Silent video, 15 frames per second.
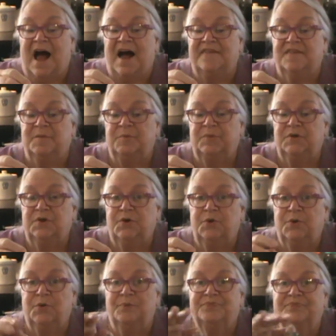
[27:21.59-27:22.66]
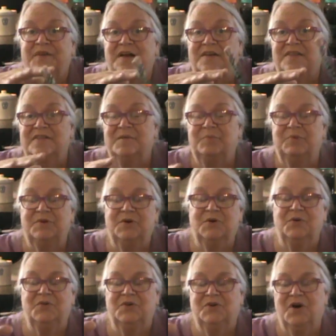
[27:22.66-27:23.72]
And the blue,
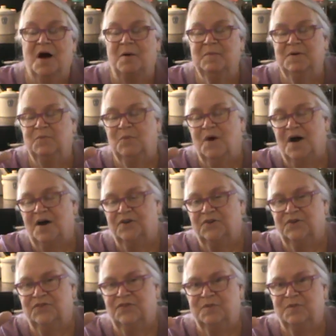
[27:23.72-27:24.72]
the calming waters,